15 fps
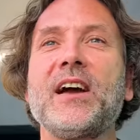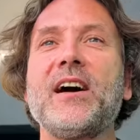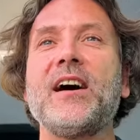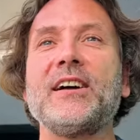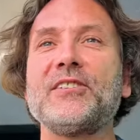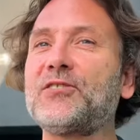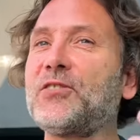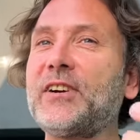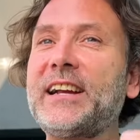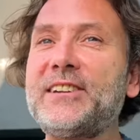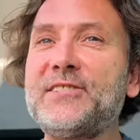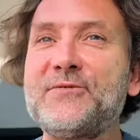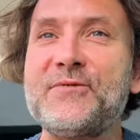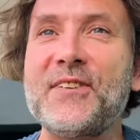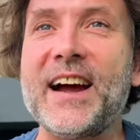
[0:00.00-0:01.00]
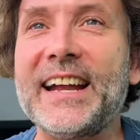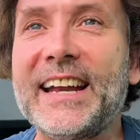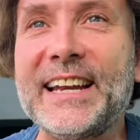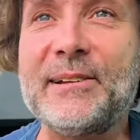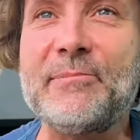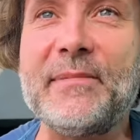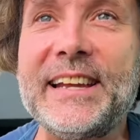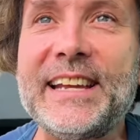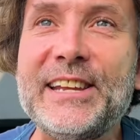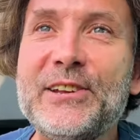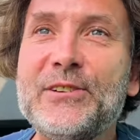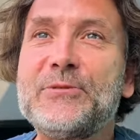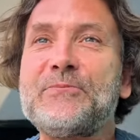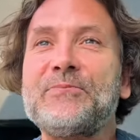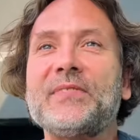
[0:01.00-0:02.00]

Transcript: Uh, it's great to finally meet you,